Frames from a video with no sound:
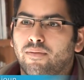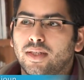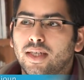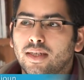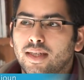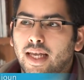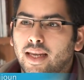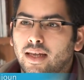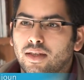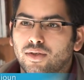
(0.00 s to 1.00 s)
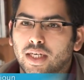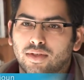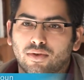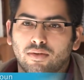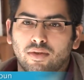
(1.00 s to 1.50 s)
facilitating the
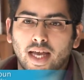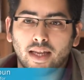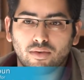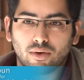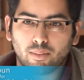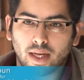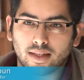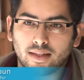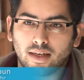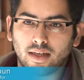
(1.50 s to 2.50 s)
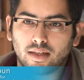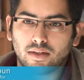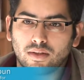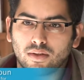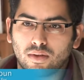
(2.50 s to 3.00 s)
transfer of land from
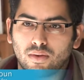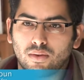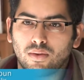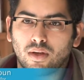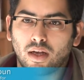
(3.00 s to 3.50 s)
Palestinians to